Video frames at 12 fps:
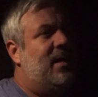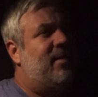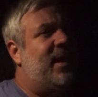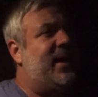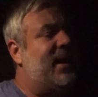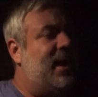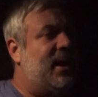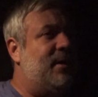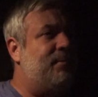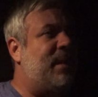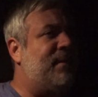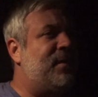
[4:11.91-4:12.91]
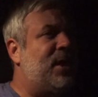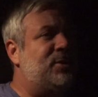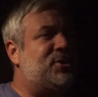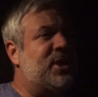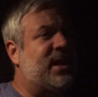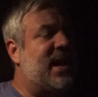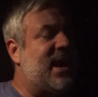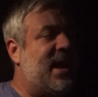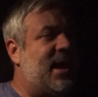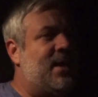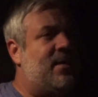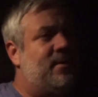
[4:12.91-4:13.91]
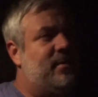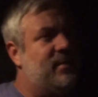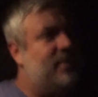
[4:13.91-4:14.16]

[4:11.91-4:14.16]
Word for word: like, a buffalo chicken,